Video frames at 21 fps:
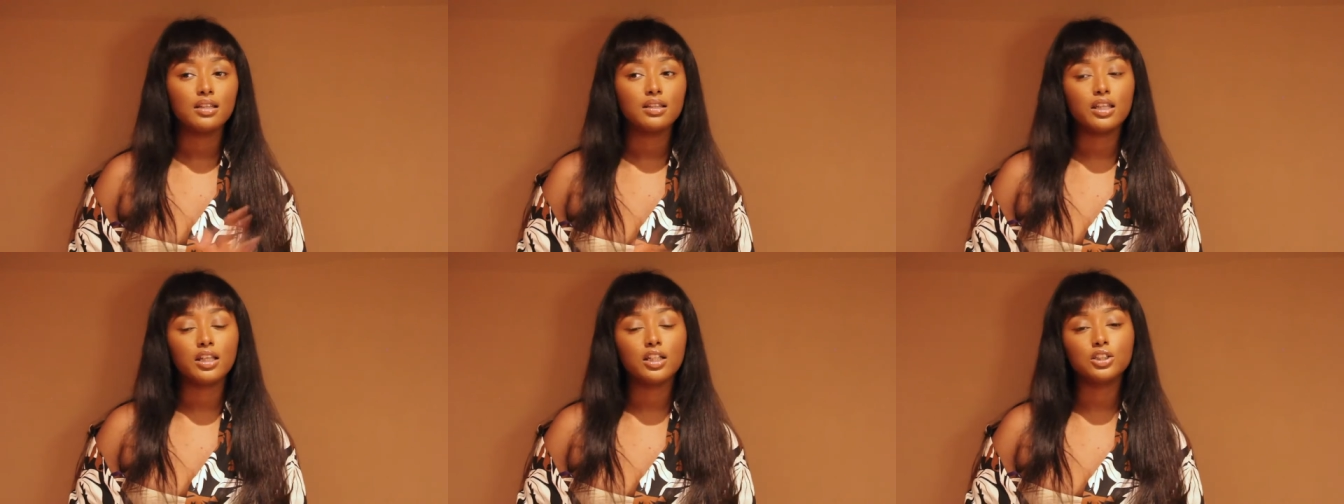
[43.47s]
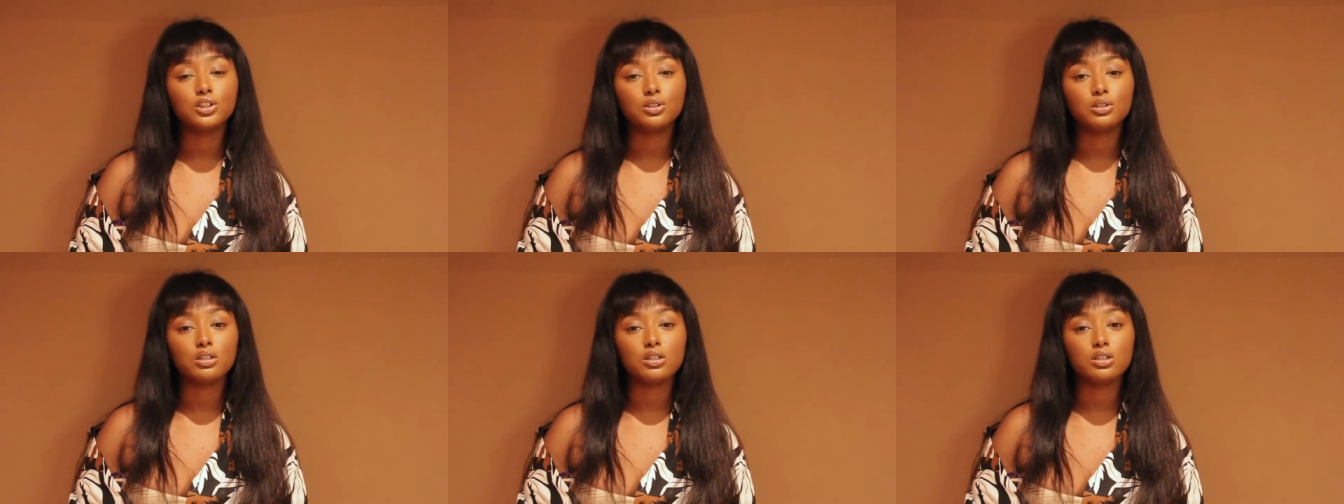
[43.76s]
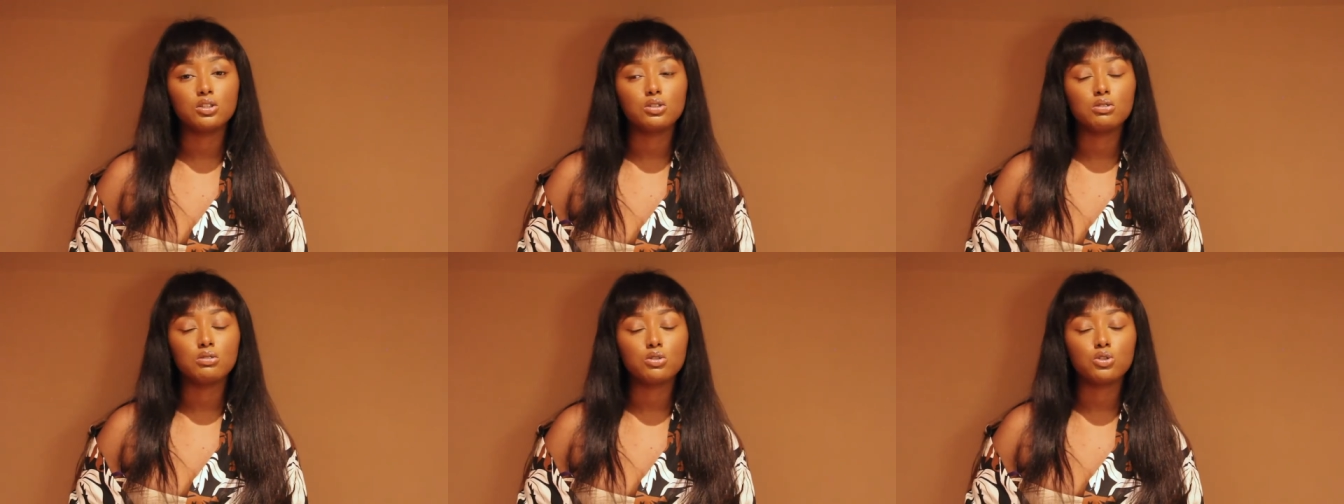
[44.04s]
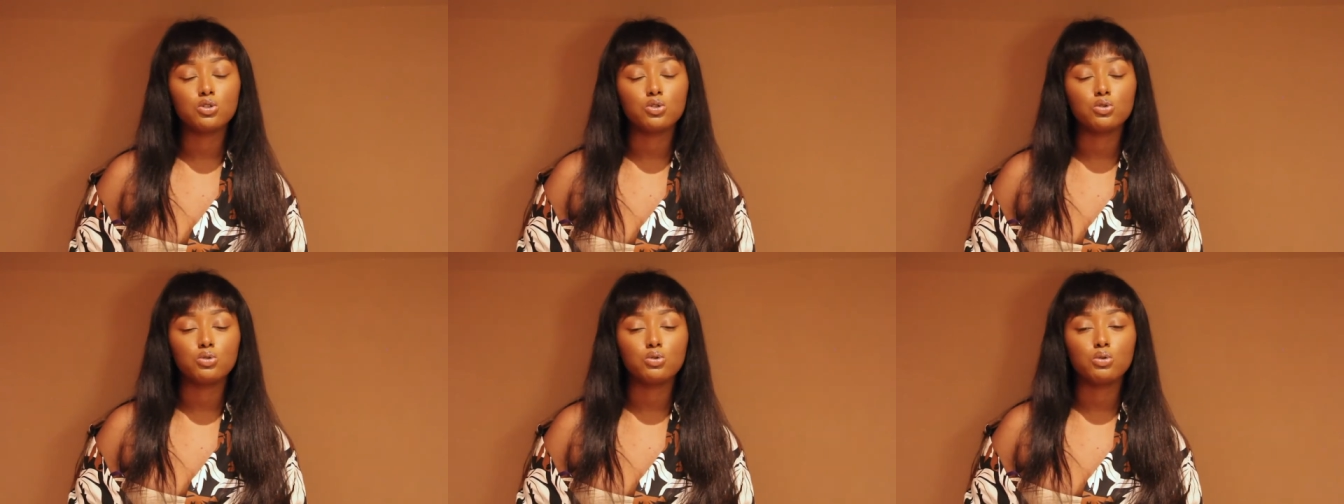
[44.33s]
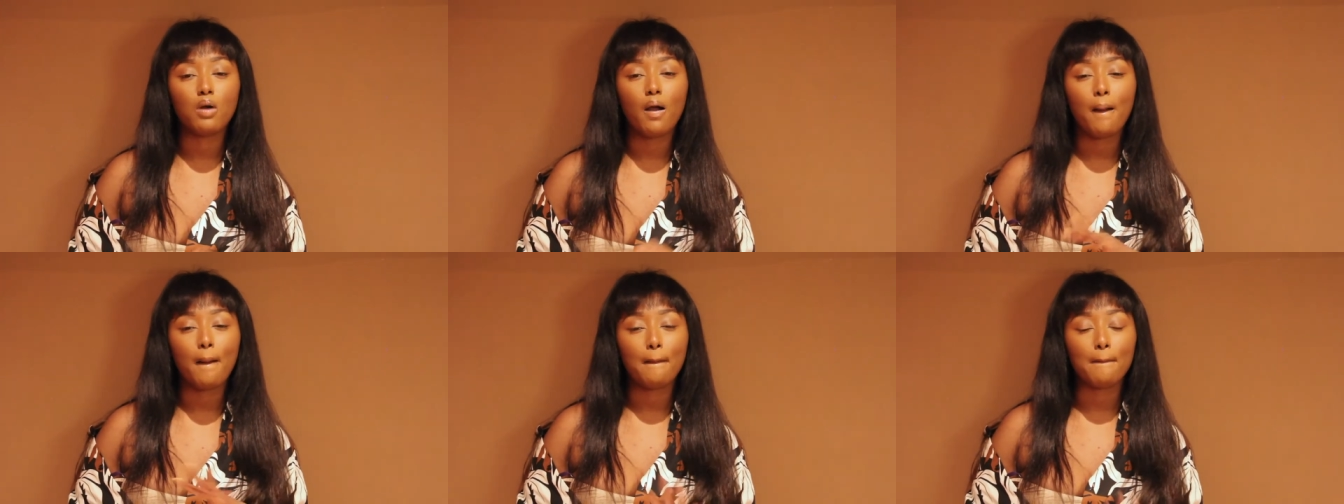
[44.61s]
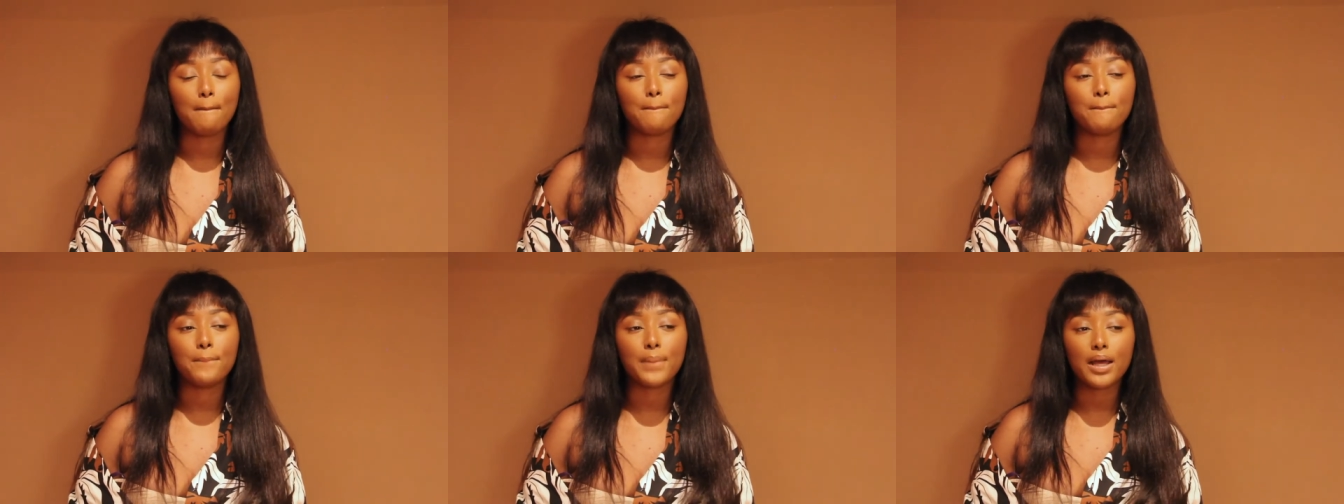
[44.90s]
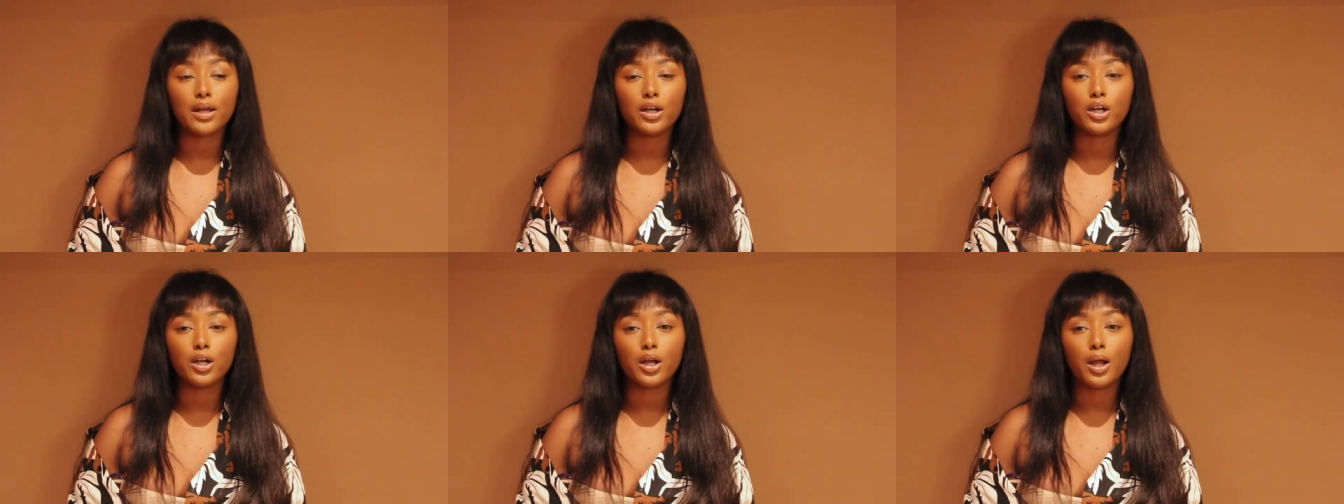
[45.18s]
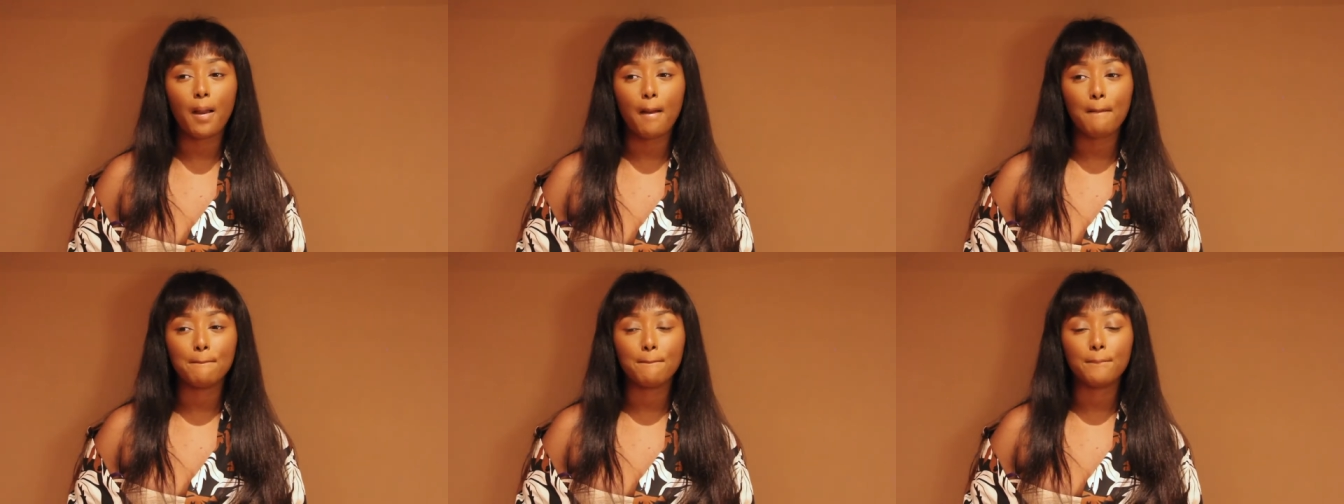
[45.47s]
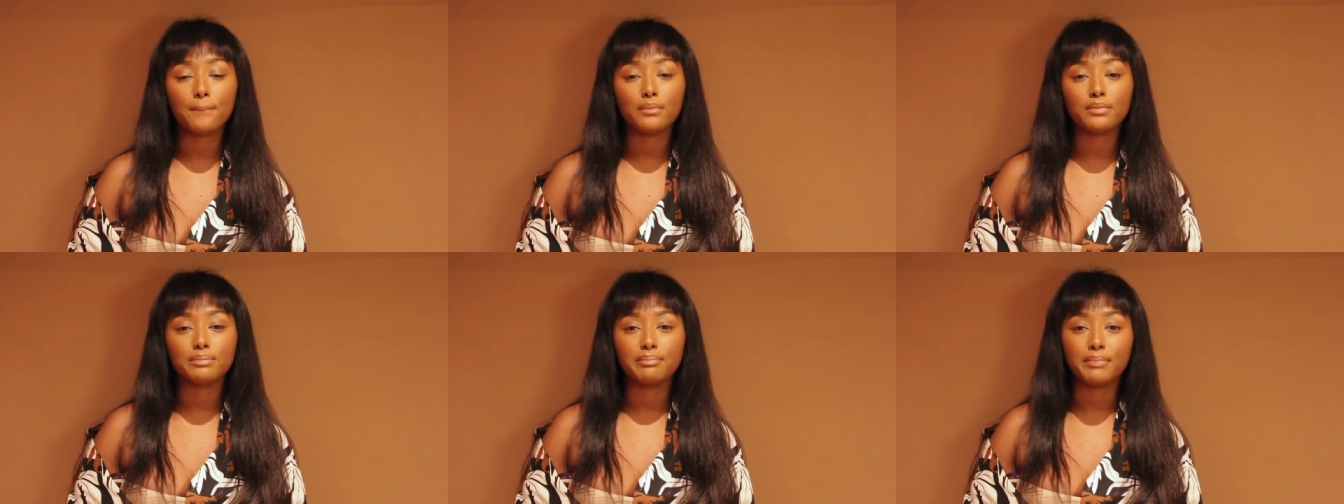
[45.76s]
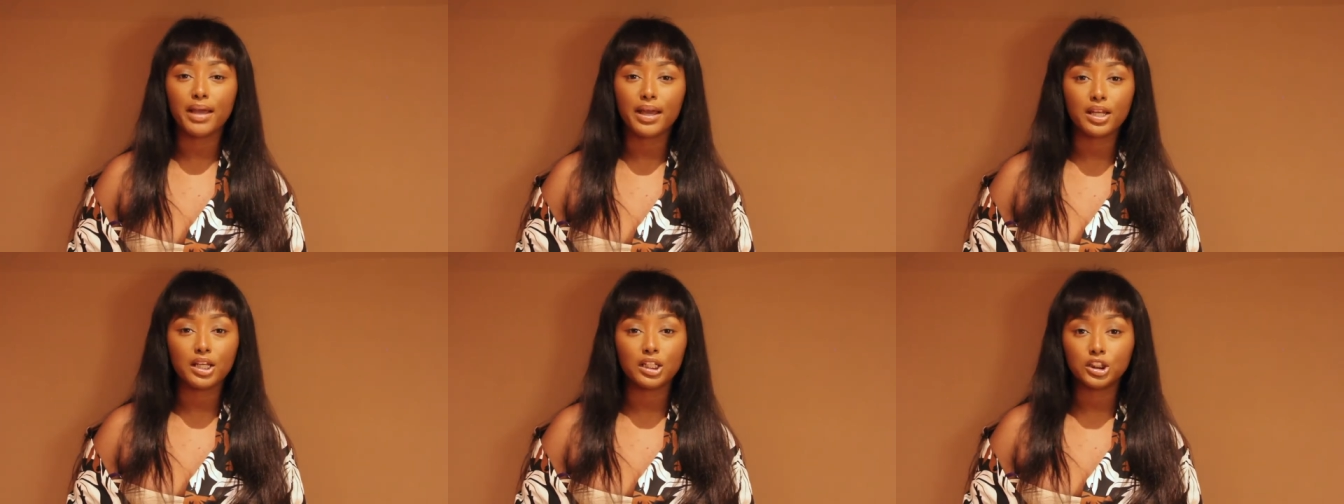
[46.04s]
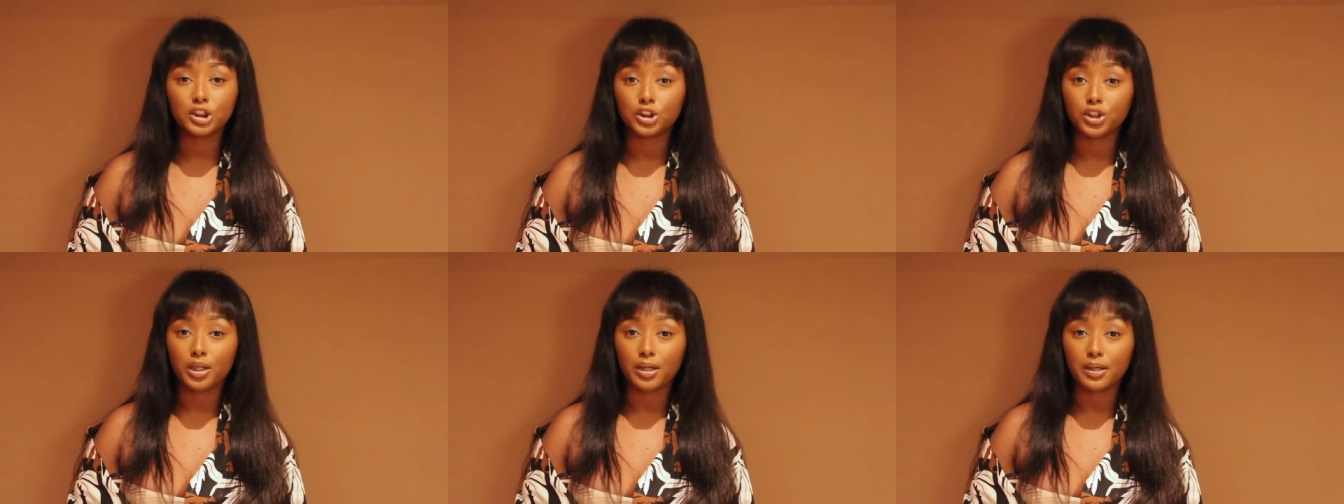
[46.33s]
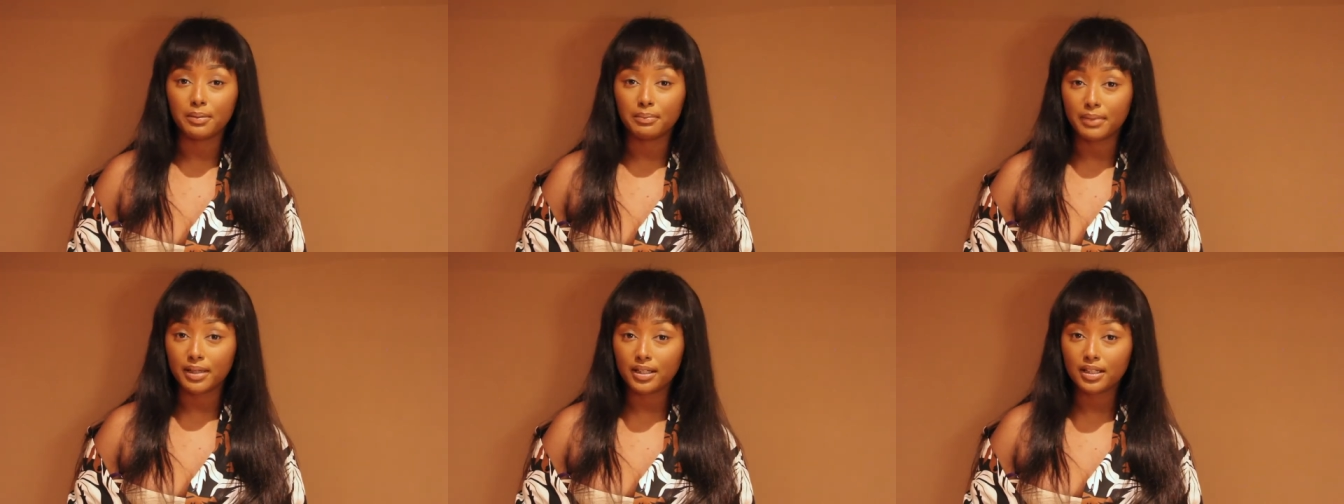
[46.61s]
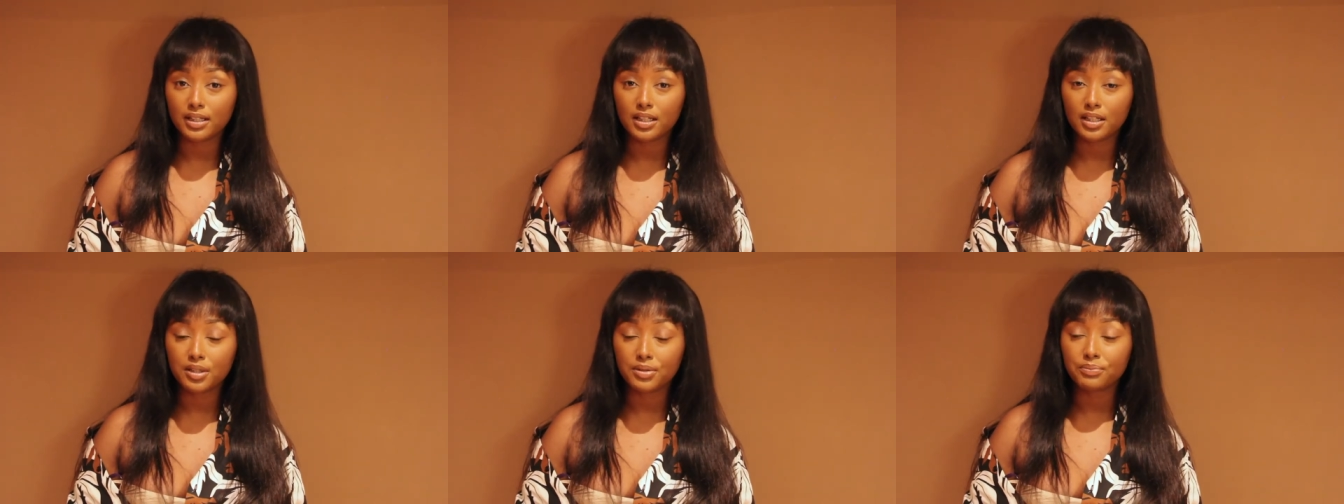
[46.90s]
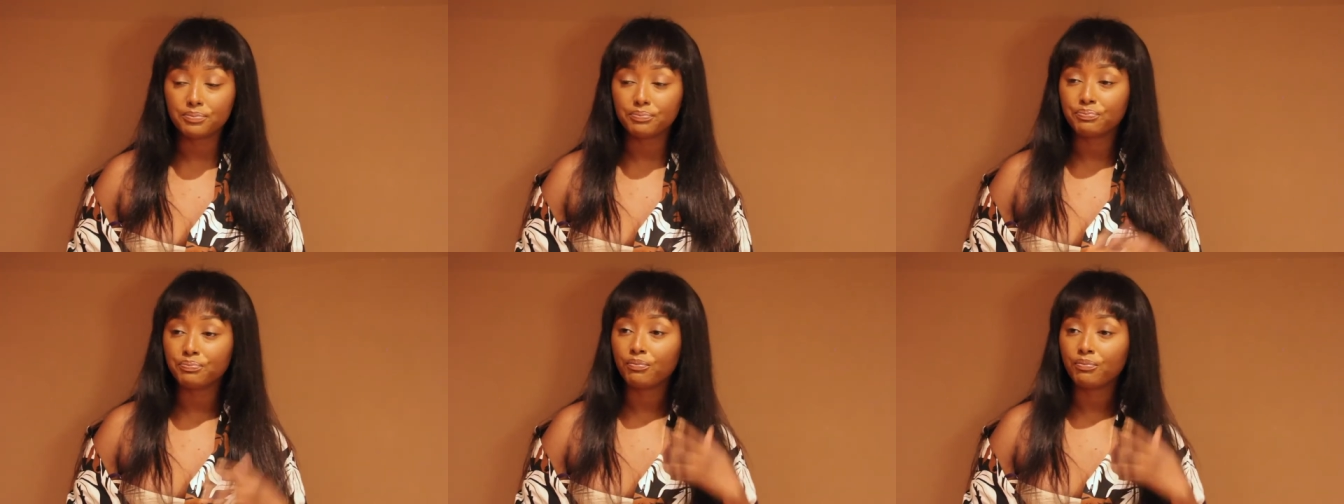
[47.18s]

things you can do to better manage your money.